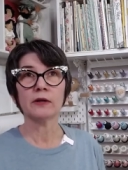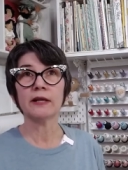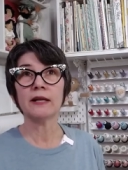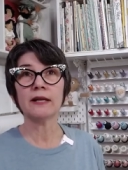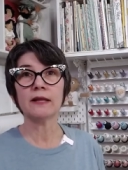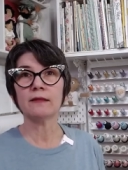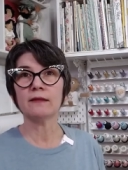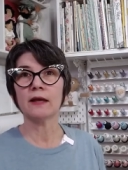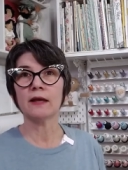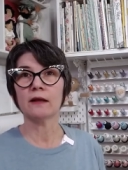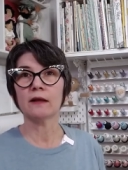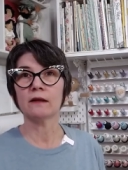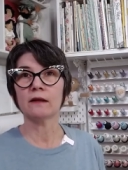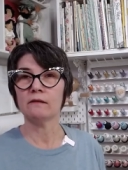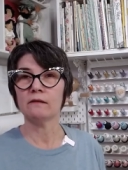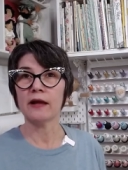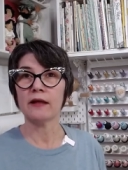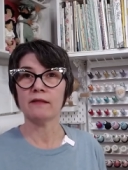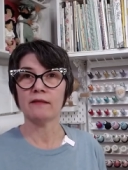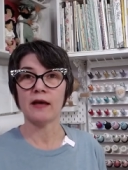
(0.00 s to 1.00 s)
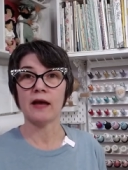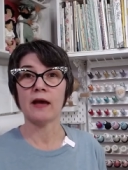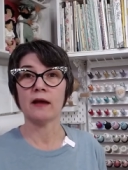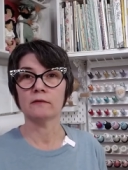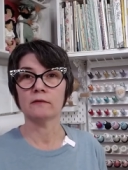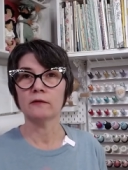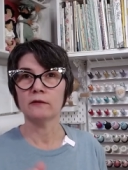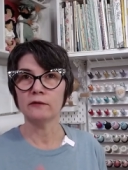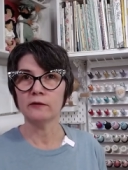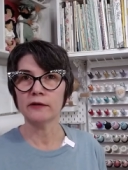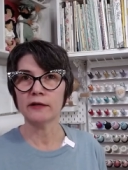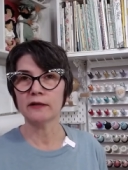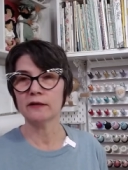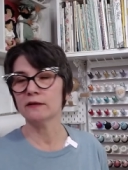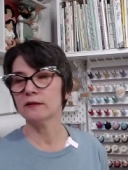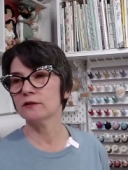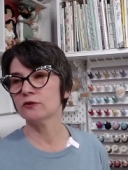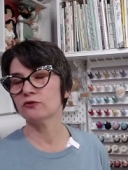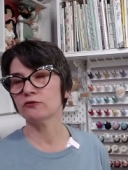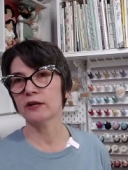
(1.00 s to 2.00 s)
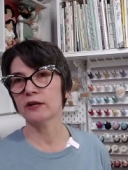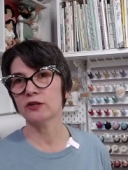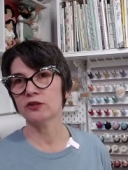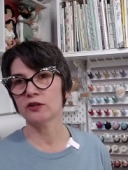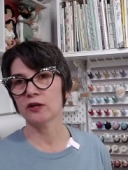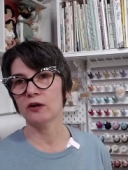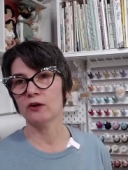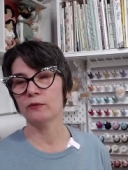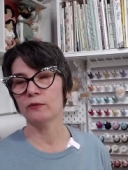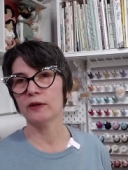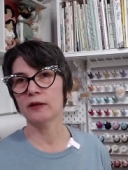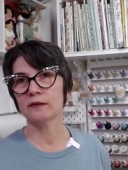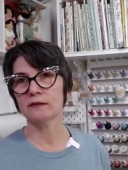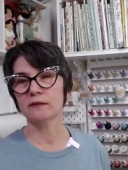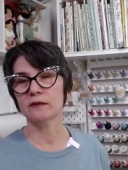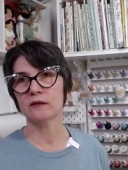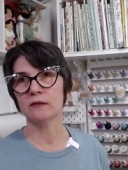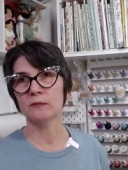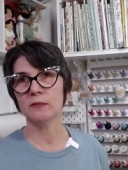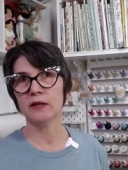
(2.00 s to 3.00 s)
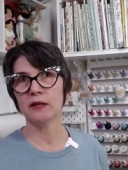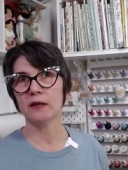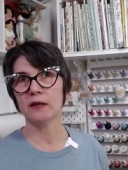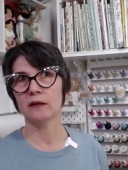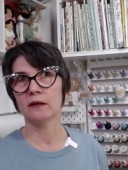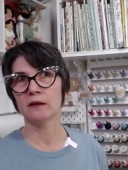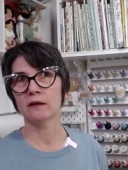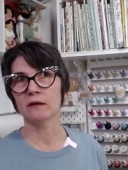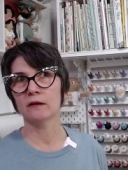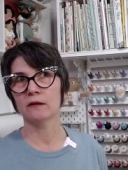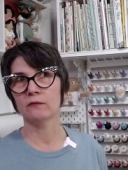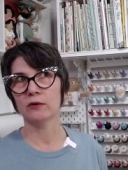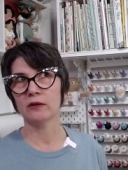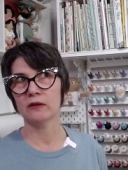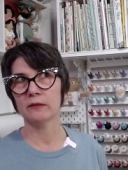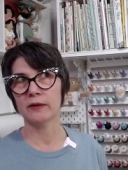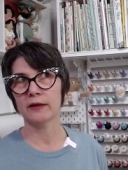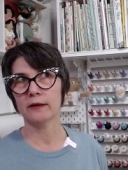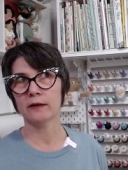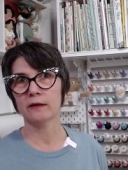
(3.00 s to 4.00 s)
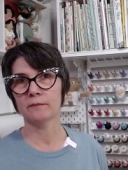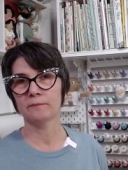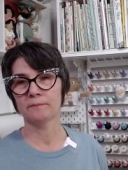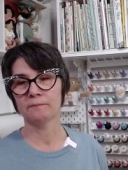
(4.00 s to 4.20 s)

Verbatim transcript: anything like that, look into this trade show. It's gonna be really big.